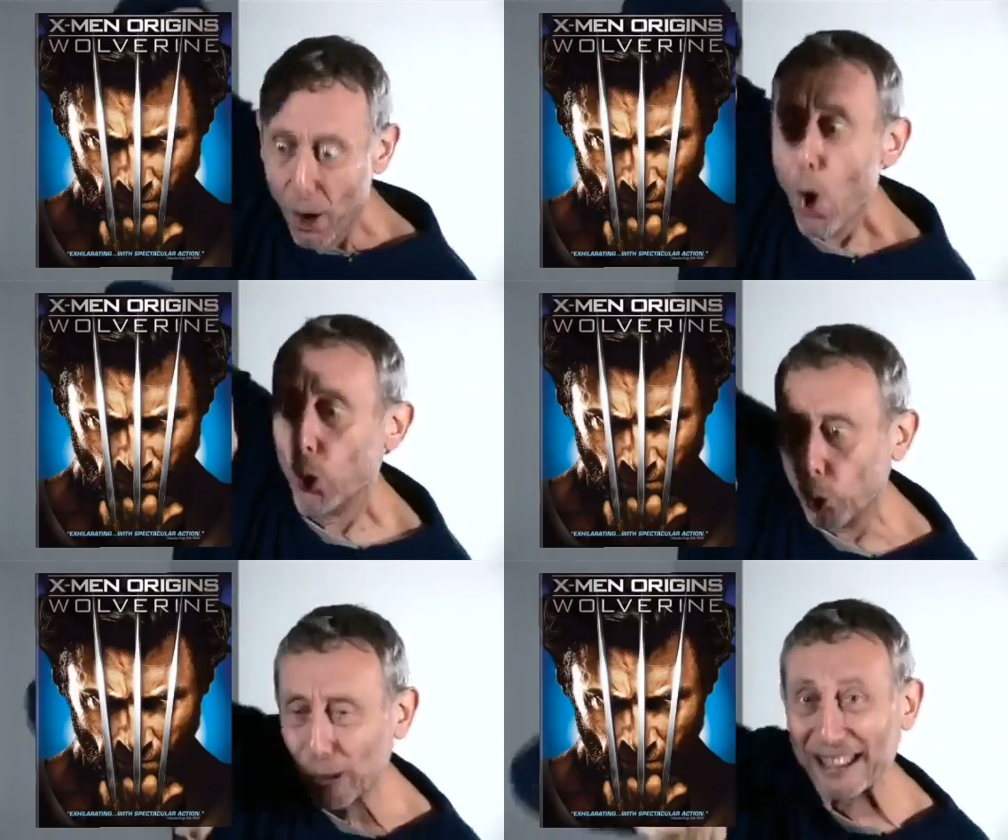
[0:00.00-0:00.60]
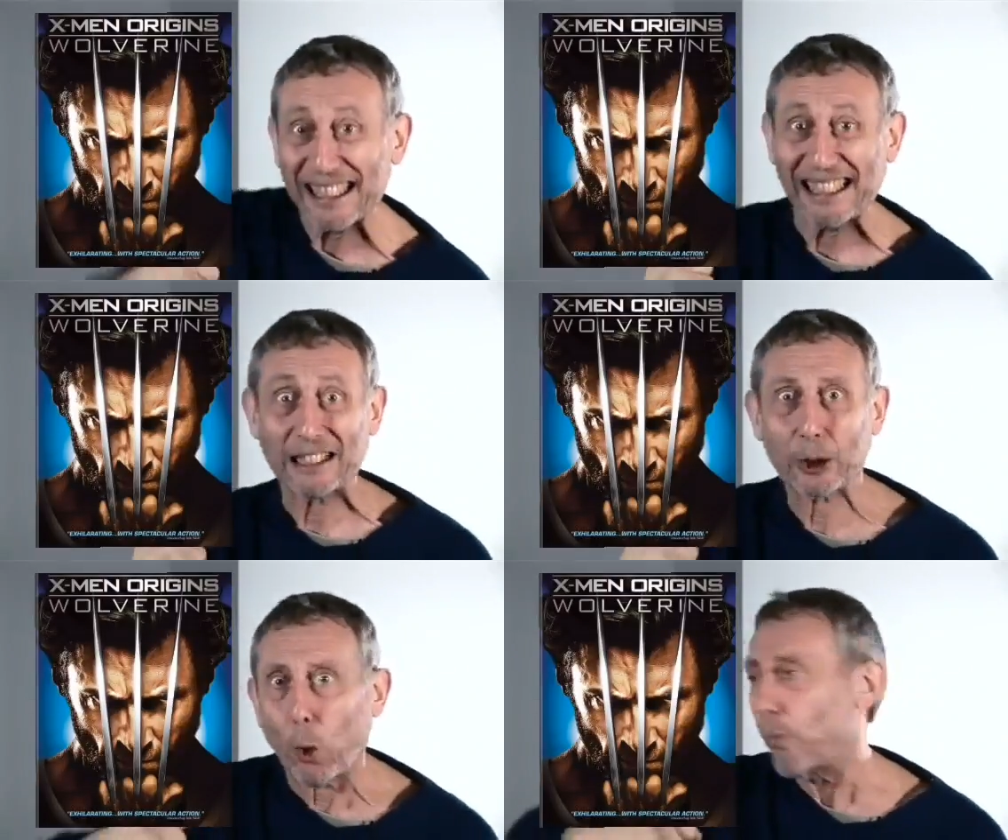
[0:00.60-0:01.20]

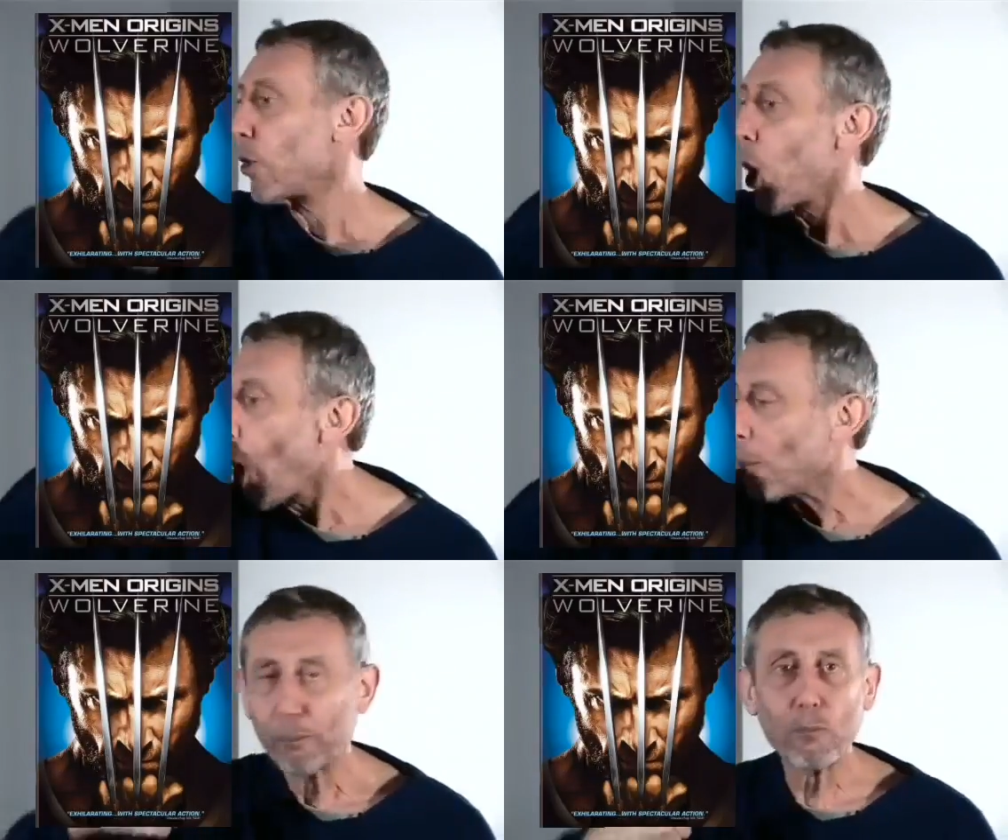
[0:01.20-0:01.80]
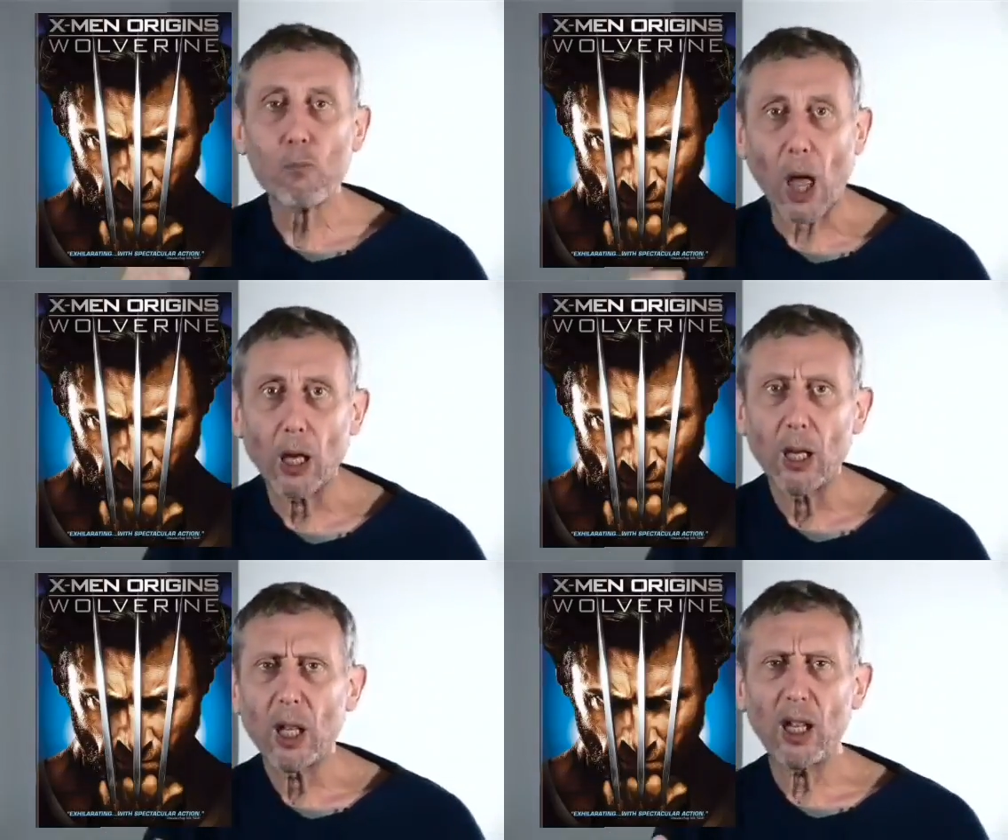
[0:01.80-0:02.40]
That
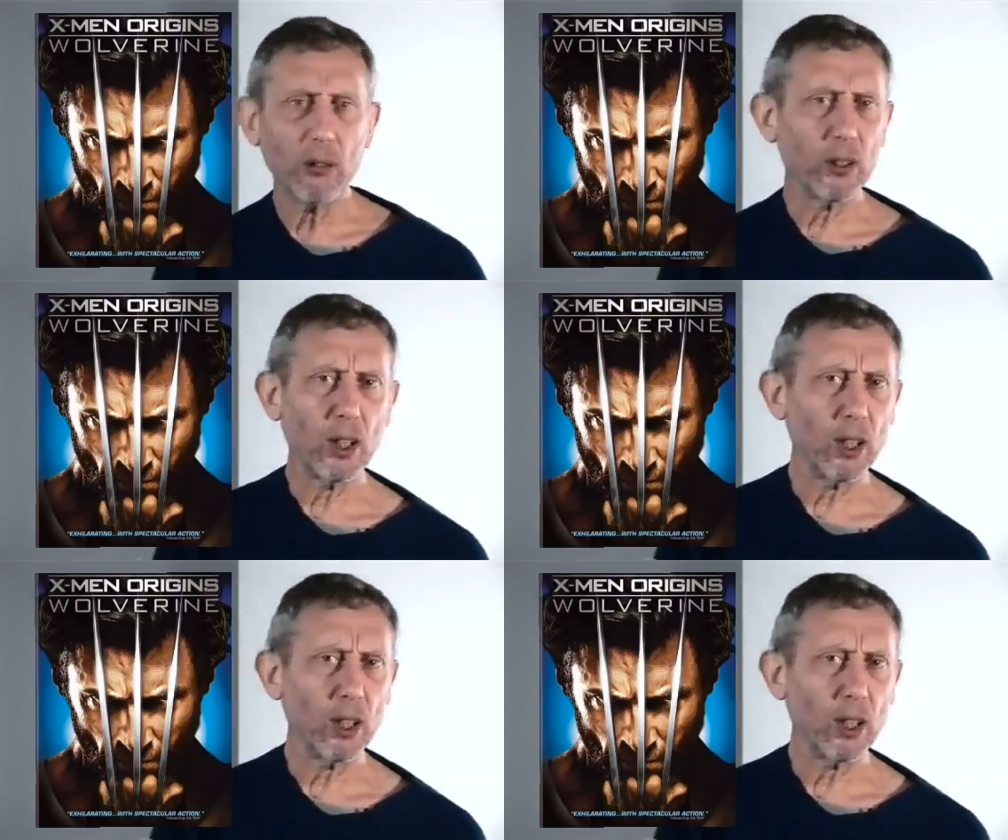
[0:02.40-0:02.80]
was